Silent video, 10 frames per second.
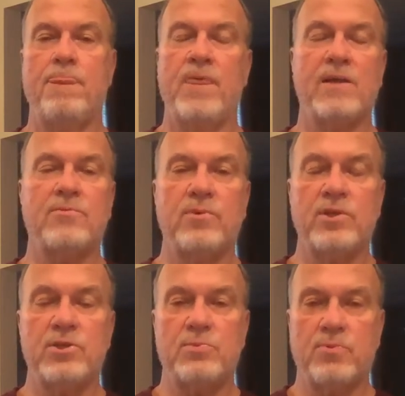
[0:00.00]
That's what
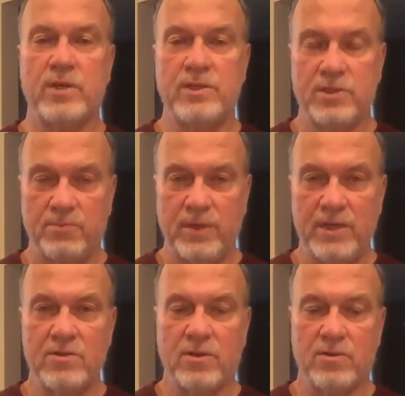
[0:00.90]
inspiration
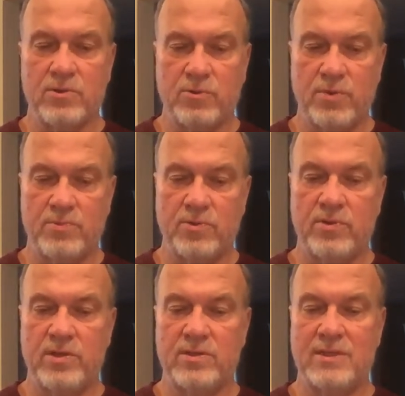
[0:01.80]
means. All scripture
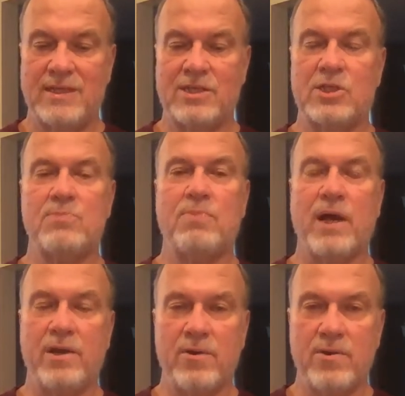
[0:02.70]
is
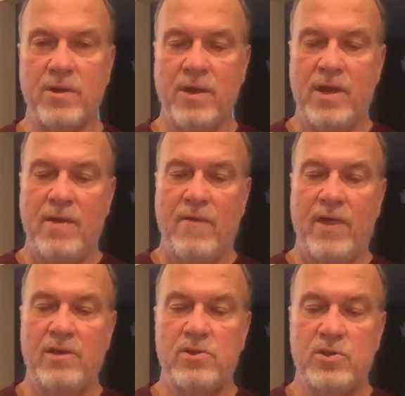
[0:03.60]
inspired
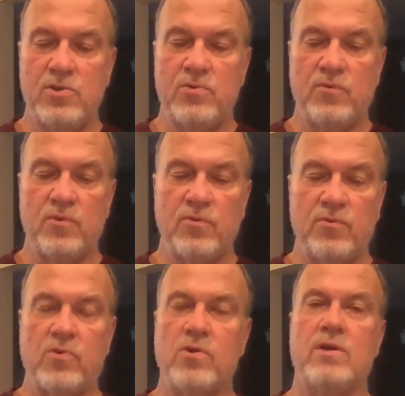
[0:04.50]
and is useful
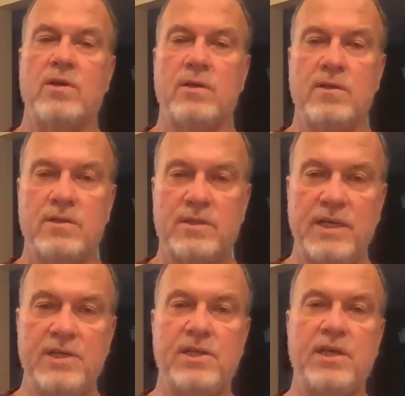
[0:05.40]
for
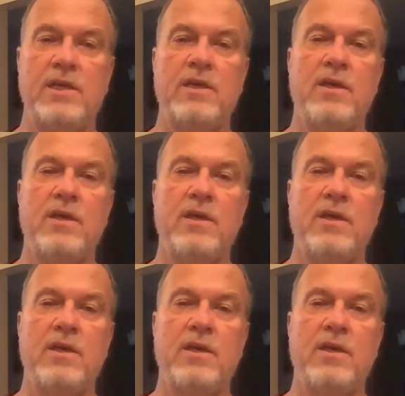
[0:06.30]
teaching,